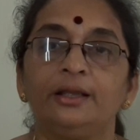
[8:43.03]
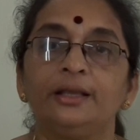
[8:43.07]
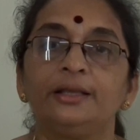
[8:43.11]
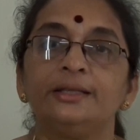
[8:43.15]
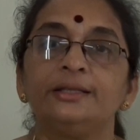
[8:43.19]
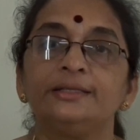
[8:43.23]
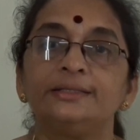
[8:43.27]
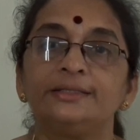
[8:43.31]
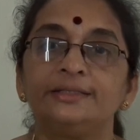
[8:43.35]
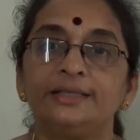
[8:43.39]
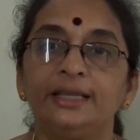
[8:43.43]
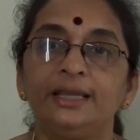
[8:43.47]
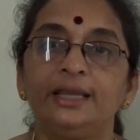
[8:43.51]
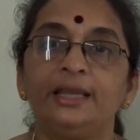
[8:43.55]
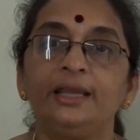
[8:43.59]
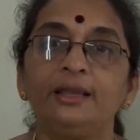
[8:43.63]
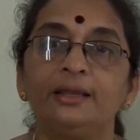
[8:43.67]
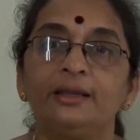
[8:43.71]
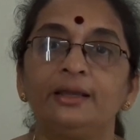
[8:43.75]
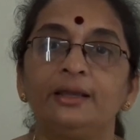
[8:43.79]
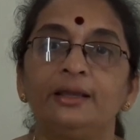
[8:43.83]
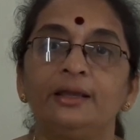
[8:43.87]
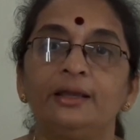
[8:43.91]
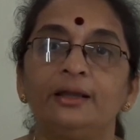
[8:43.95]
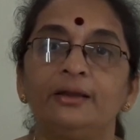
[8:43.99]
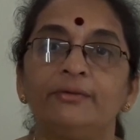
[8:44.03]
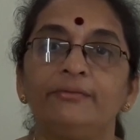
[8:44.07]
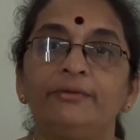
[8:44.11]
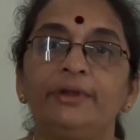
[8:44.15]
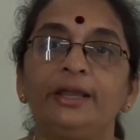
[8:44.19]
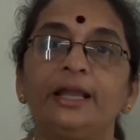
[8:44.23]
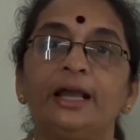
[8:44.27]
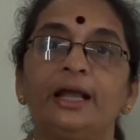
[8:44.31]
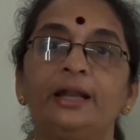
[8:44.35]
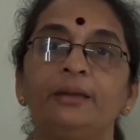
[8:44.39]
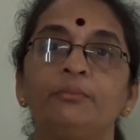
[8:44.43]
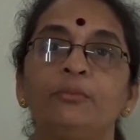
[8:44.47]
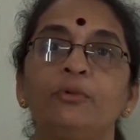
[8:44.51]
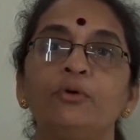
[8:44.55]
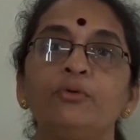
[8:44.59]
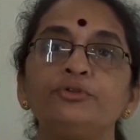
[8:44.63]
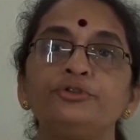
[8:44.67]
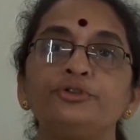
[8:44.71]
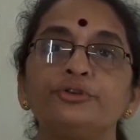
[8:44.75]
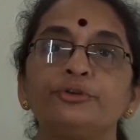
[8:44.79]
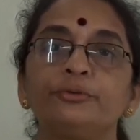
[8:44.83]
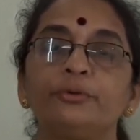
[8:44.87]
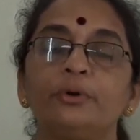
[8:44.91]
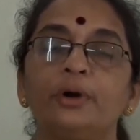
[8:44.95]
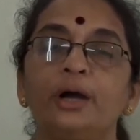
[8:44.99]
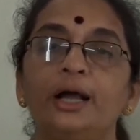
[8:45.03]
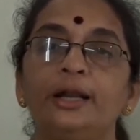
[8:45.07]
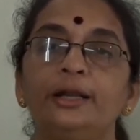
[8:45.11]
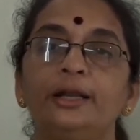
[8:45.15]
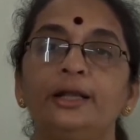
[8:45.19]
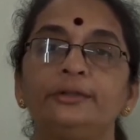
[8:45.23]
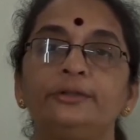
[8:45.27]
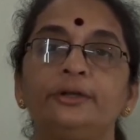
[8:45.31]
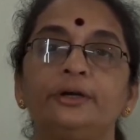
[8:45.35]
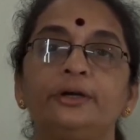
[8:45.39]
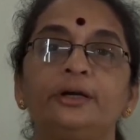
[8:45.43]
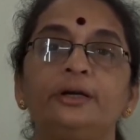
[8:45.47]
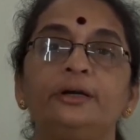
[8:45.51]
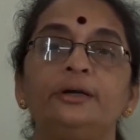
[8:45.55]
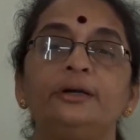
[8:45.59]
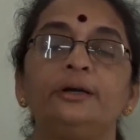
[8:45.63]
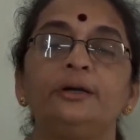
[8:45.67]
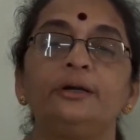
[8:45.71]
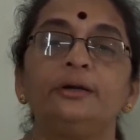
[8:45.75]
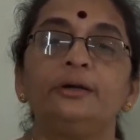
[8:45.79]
See, we can move to another